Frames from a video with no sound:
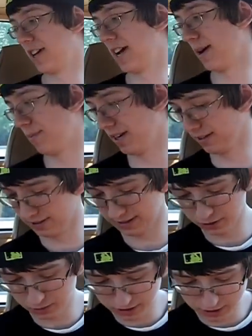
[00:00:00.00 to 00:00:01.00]
to happen. I think
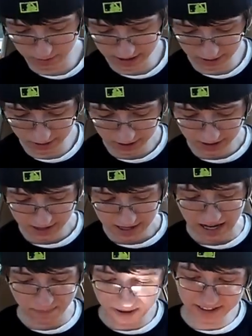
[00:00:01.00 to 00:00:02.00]
that's what it's about.
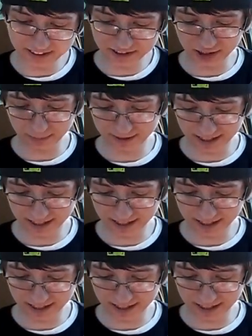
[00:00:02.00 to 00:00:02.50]
I picked this up,